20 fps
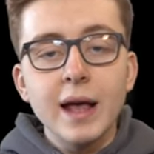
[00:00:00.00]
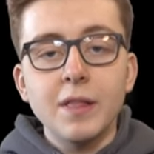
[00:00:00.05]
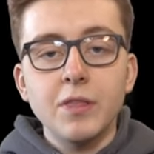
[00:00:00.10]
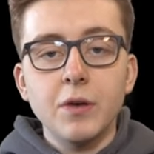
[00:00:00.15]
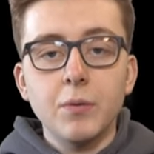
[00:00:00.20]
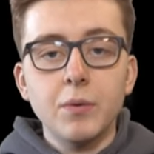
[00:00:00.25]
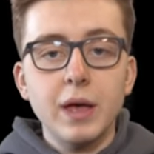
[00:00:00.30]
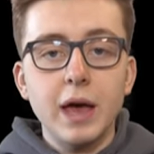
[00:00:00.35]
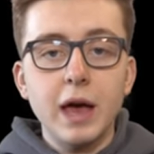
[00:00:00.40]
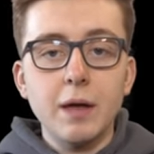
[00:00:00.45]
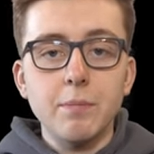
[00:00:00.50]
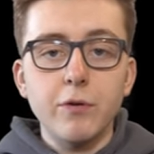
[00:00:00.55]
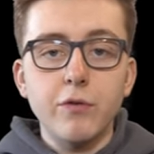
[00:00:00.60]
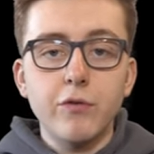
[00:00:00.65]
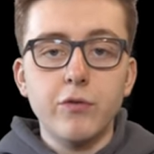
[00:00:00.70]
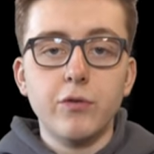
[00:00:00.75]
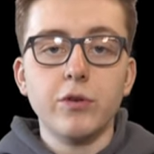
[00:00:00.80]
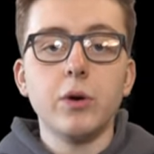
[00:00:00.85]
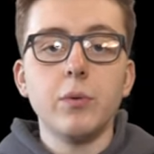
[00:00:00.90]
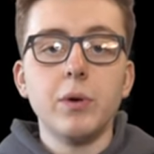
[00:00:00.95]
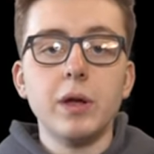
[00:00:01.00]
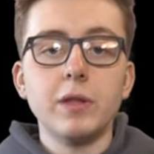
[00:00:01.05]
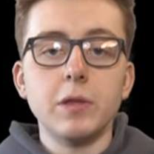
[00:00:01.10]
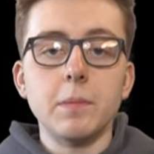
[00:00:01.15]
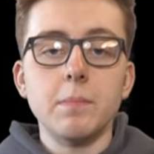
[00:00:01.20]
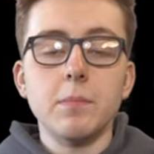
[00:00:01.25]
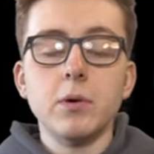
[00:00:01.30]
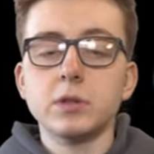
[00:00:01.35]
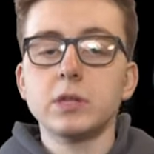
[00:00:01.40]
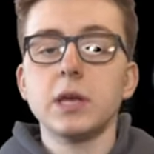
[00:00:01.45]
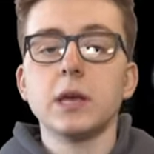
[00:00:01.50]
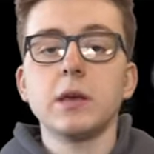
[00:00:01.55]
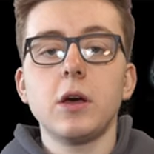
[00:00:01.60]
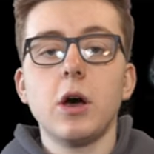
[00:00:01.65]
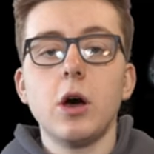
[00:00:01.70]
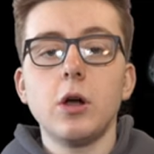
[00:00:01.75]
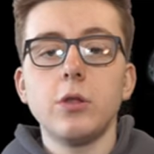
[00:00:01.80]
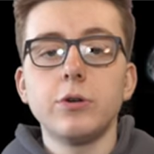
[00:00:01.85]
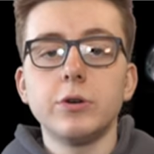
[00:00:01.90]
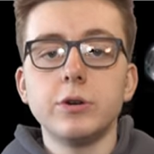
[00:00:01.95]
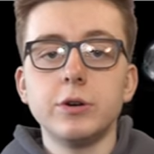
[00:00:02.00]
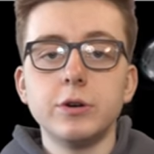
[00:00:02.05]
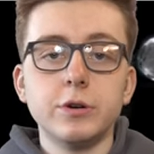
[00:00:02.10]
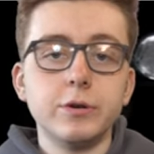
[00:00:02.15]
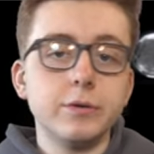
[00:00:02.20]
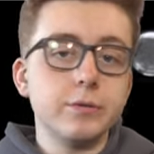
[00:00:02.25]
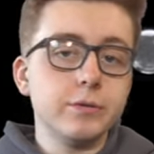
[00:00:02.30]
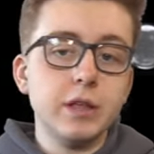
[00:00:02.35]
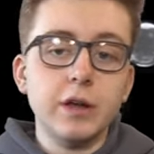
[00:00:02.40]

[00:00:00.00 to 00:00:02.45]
Then we had before that we had the multicolor,